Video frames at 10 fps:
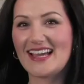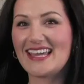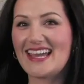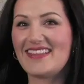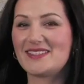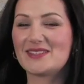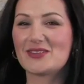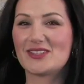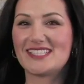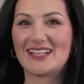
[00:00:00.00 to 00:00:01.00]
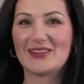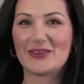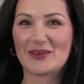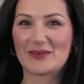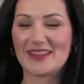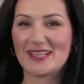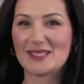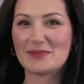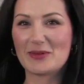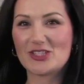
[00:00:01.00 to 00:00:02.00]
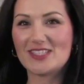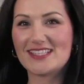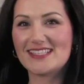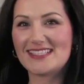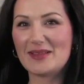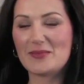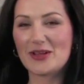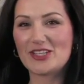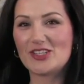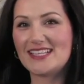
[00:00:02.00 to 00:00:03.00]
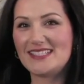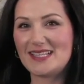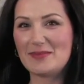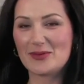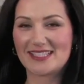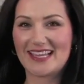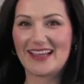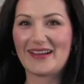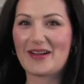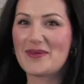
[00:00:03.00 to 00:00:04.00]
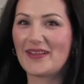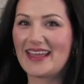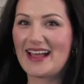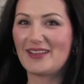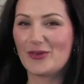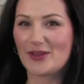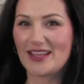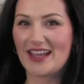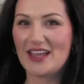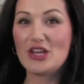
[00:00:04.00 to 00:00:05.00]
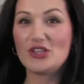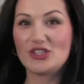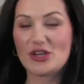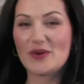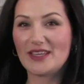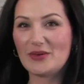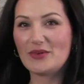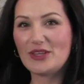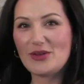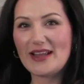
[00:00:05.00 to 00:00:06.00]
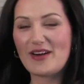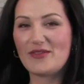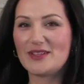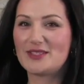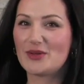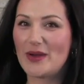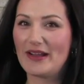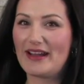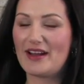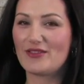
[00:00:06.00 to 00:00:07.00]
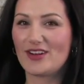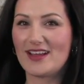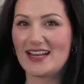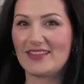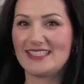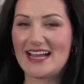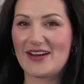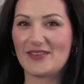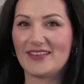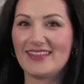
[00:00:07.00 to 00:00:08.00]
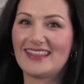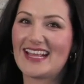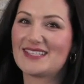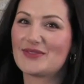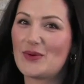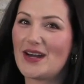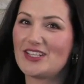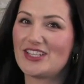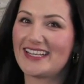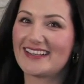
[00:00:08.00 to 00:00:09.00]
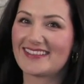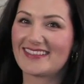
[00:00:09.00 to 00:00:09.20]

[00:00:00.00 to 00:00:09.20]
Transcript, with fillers: Again, this is Christina Lauren with Inspirations and Celebrations at Deborah C in Carmel, California, showing you cute outfits to wear out for a night on the town. Thanks for watching.